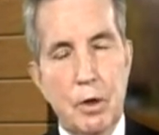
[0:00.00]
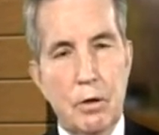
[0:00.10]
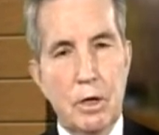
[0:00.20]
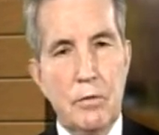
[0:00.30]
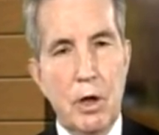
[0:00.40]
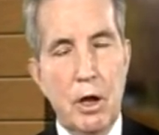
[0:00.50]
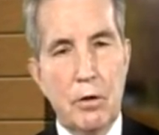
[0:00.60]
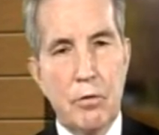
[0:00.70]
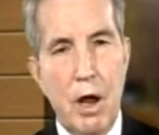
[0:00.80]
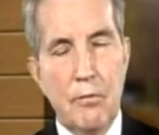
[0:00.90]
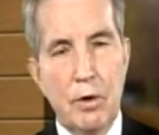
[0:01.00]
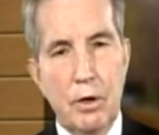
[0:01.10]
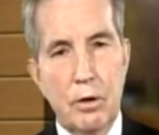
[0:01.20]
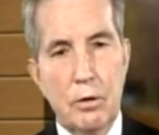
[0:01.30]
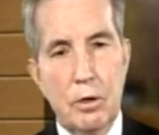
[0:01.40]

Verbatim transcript: alleviating traffic